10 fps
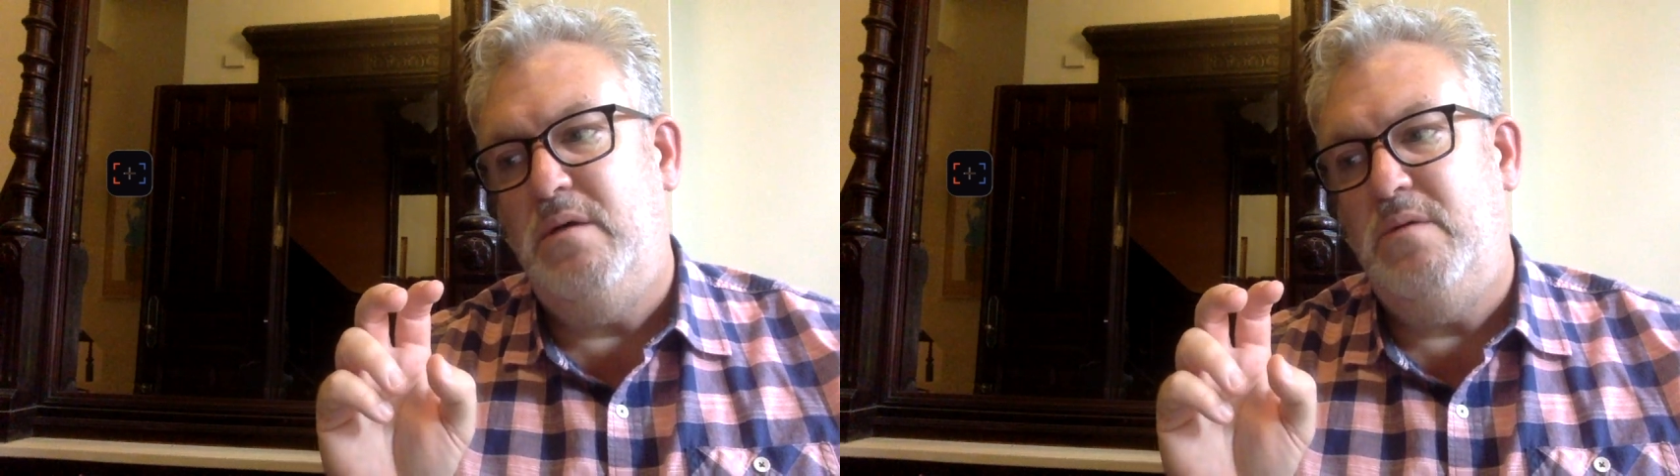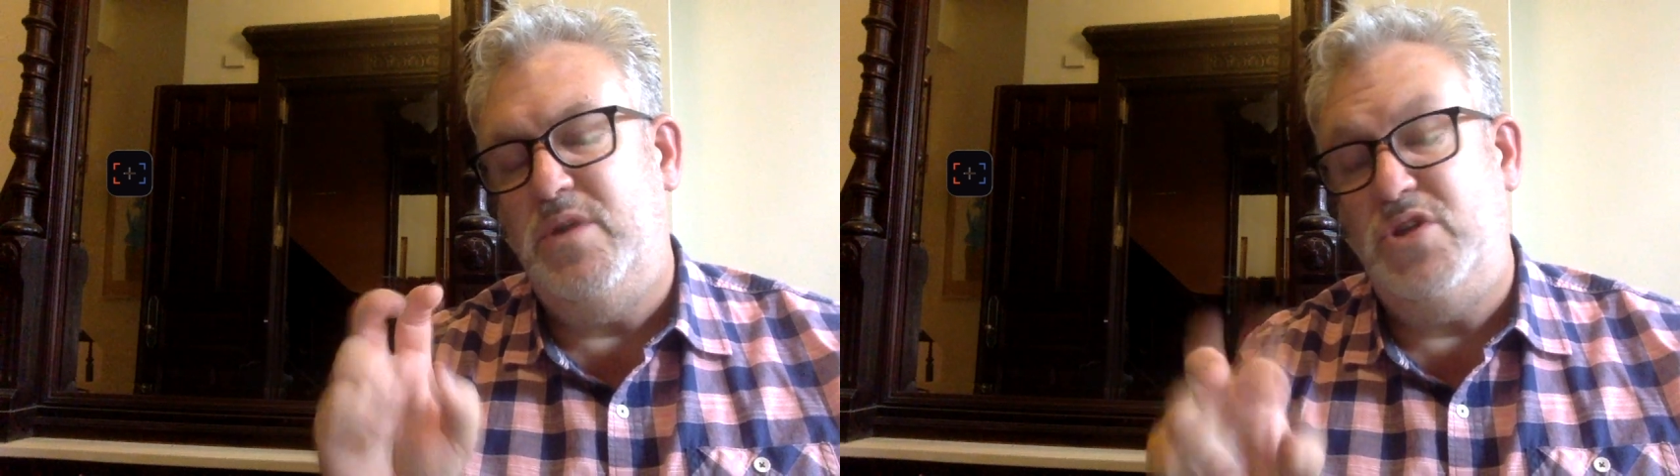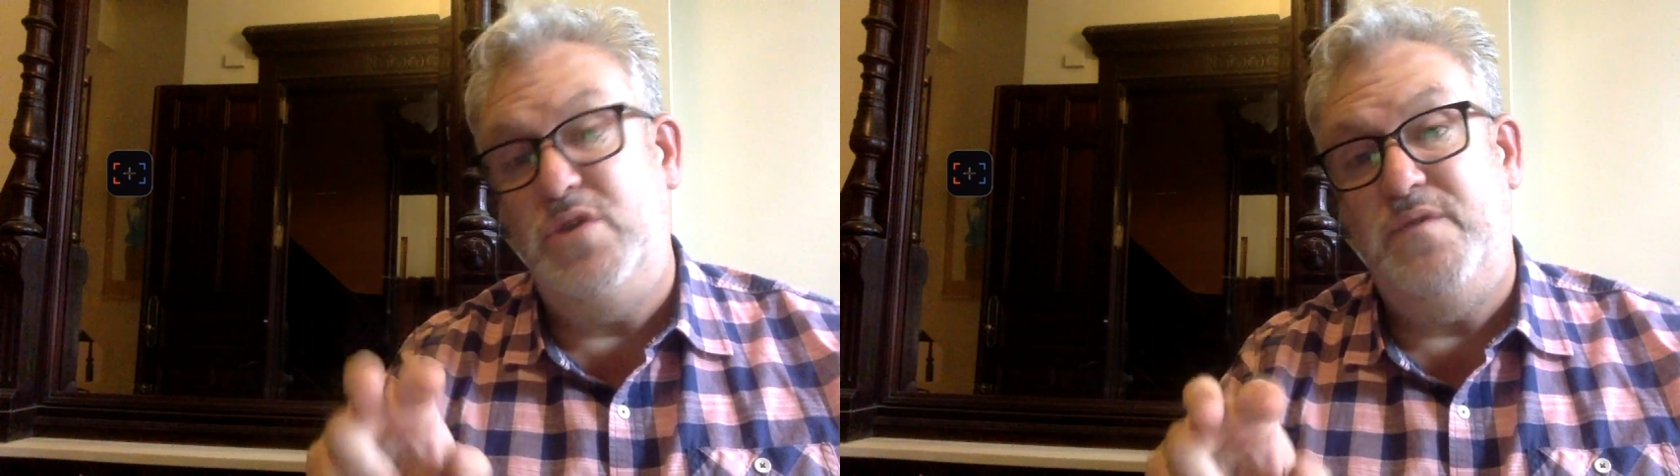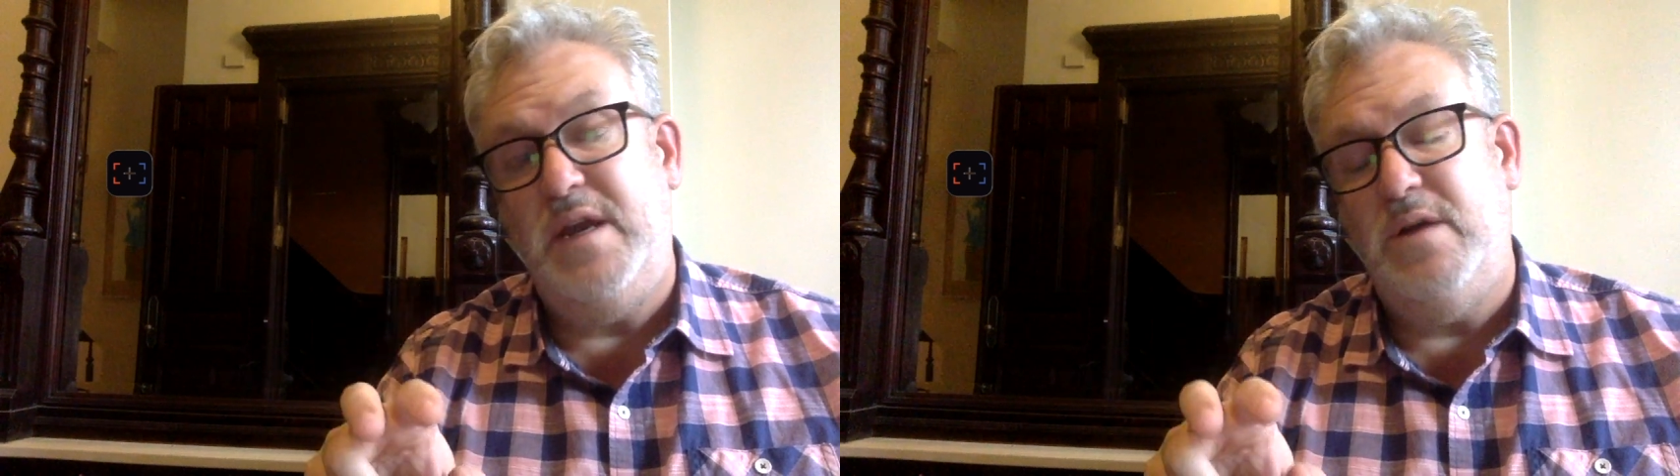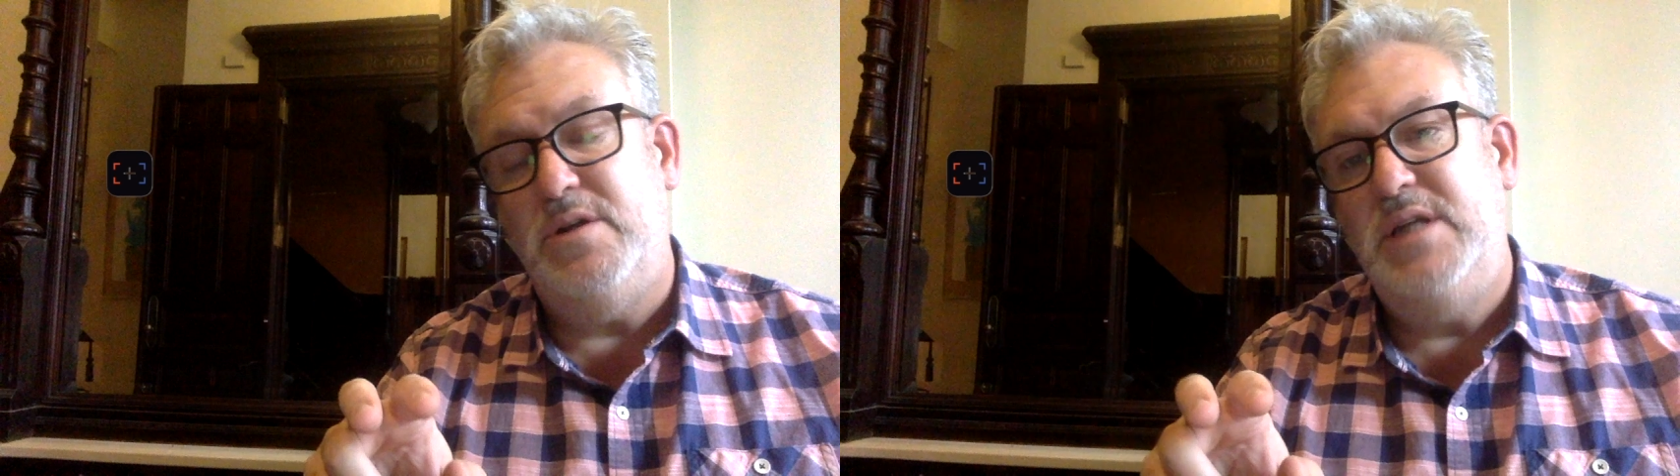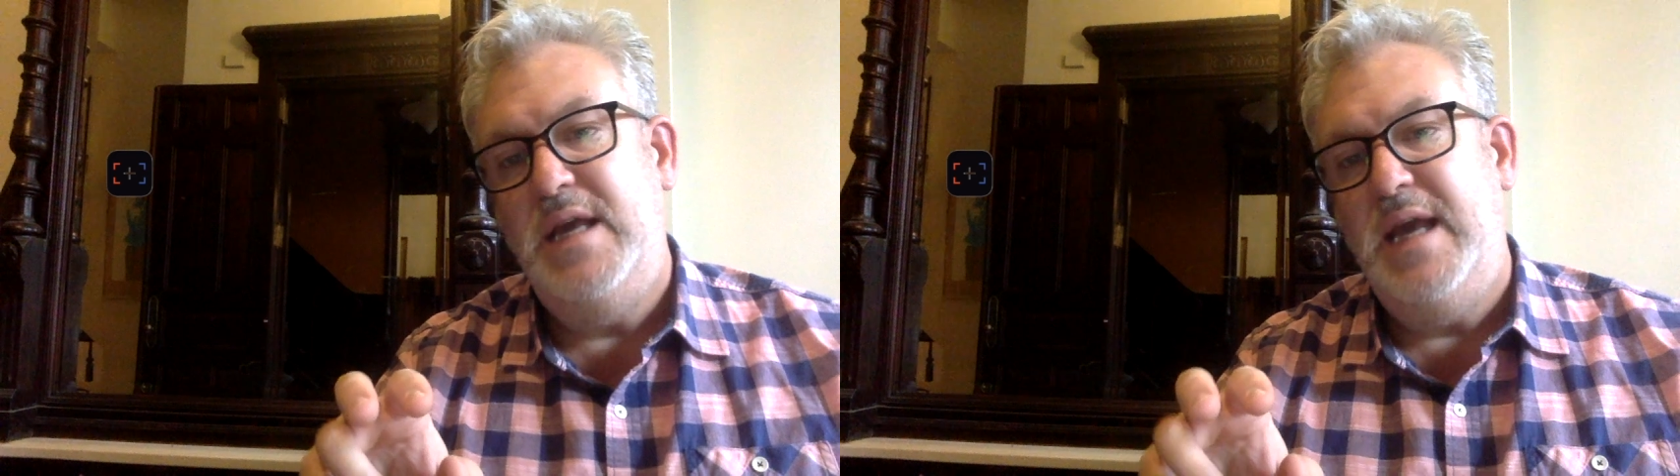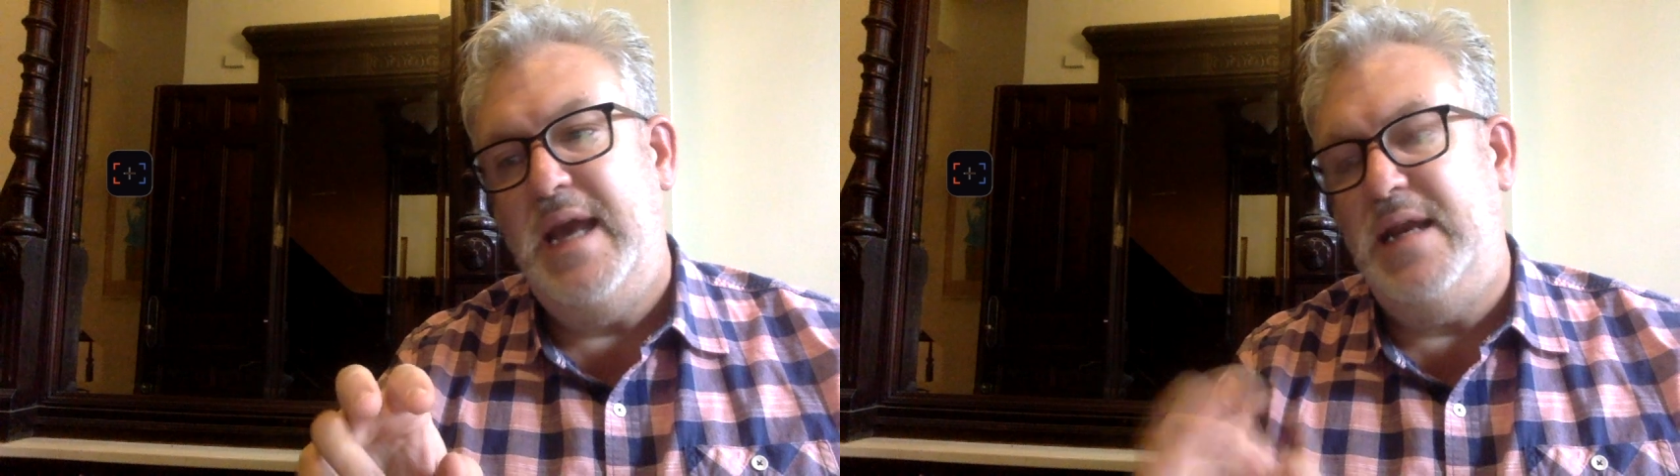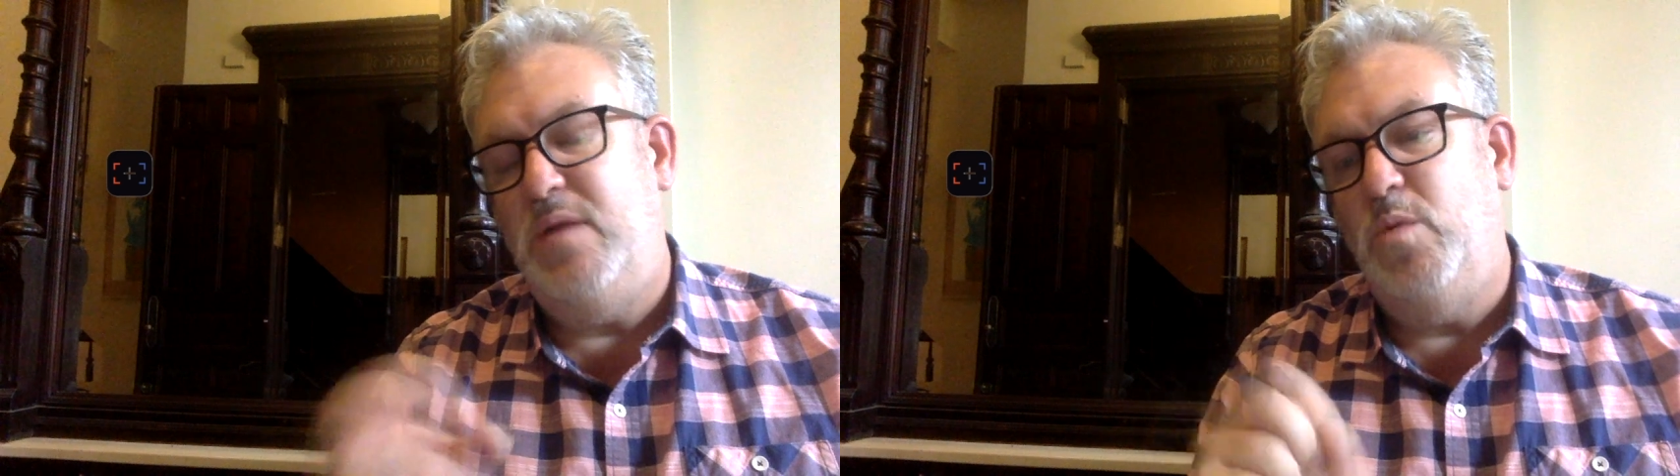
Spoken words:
with 2 fingers, and it